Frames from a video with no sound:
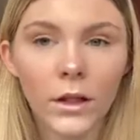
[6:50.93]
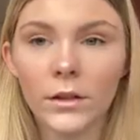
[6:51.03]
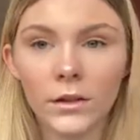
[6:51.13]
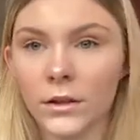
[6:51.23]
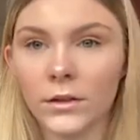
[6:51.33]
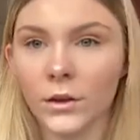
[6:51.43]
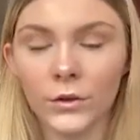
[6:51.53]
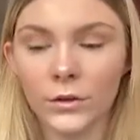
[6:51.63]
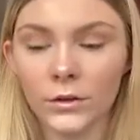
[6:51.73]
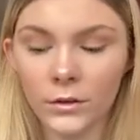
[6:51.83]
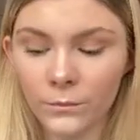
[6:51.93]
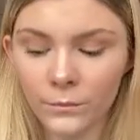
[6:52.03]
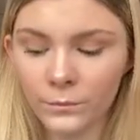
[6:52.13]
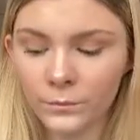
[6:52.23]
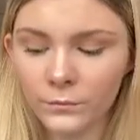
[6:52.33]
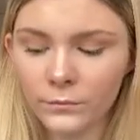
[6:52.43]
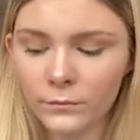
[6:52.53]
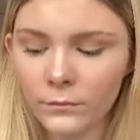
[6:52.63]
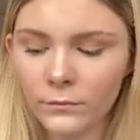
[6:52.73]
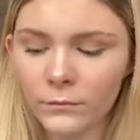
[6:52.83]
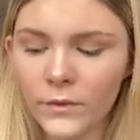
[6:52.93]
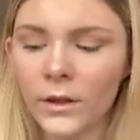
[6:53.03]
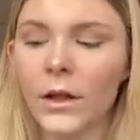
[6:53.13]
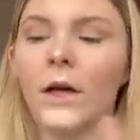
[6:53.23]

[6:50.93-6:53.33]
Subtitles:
It's so good. And